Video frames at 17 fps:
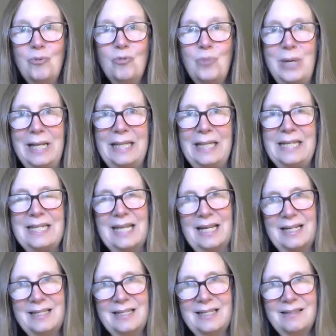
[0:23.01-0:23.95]
really
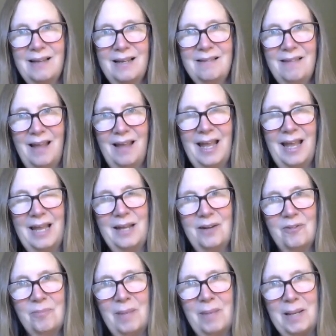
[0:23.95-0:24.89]
get inside the head
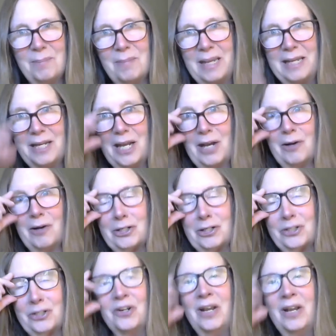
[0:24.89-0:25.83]
of my main
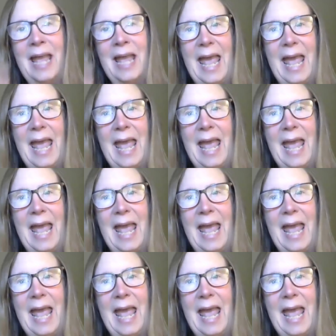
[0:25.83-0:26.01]
character